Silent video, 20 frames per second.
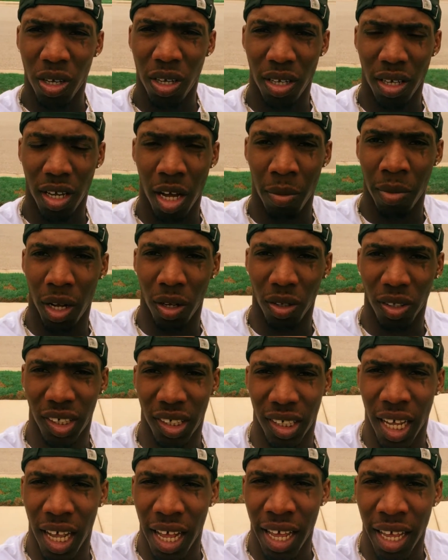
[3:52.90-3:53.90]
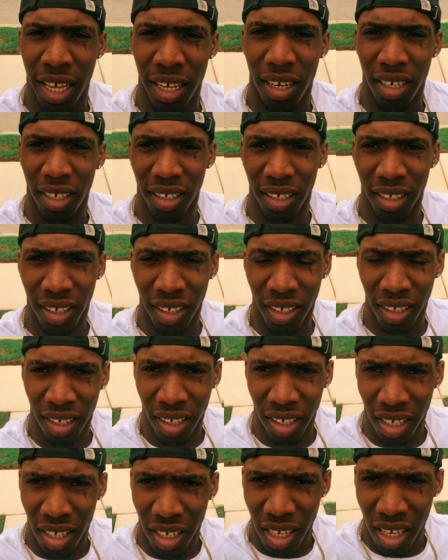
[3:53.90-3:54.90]
I'm outside
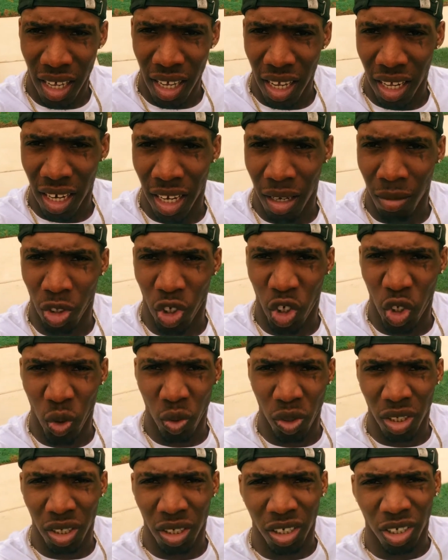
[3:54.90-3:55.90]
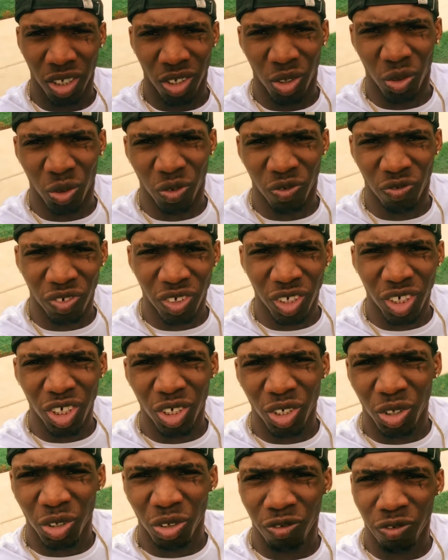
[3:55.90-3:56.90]
and I'm shooting a little
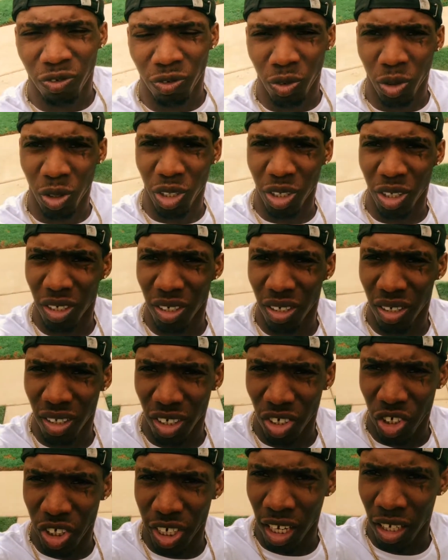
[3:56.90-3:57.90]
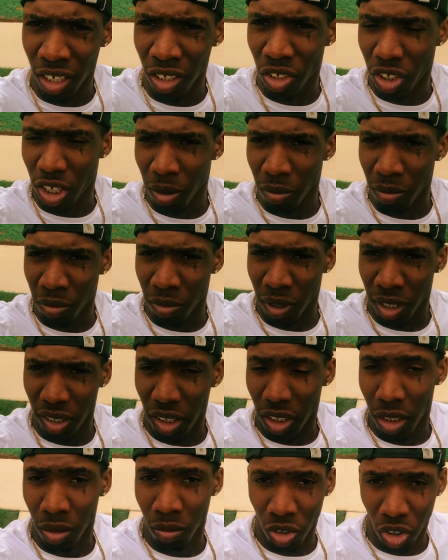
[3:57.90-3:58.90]
video for the challenge that me and my
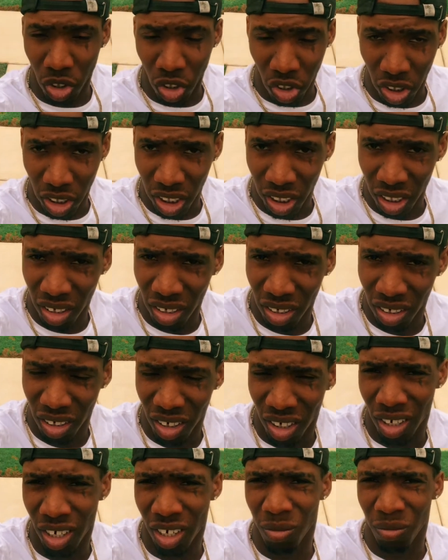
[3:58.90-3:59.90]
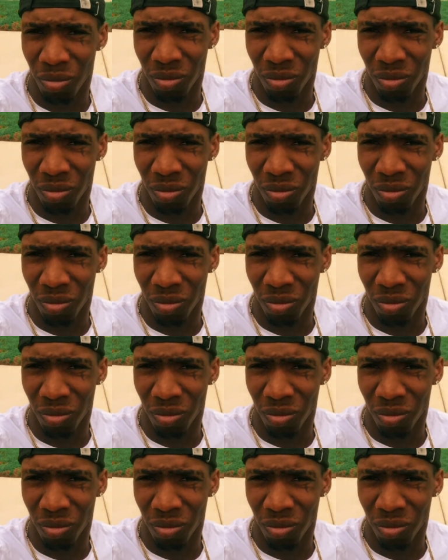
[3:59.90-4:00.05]
team just did, our